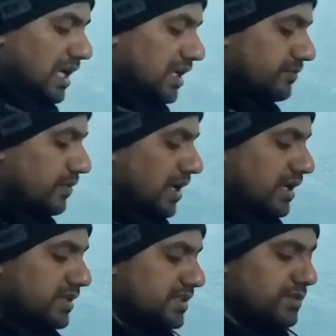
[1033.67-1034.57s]
and for
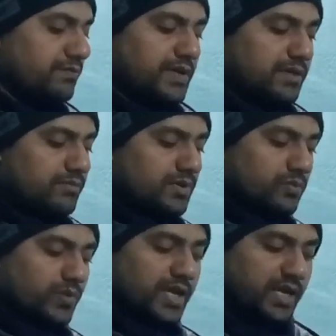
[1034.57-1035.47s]

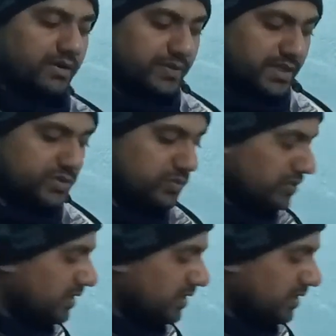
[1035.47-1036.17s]
RST5 we have hex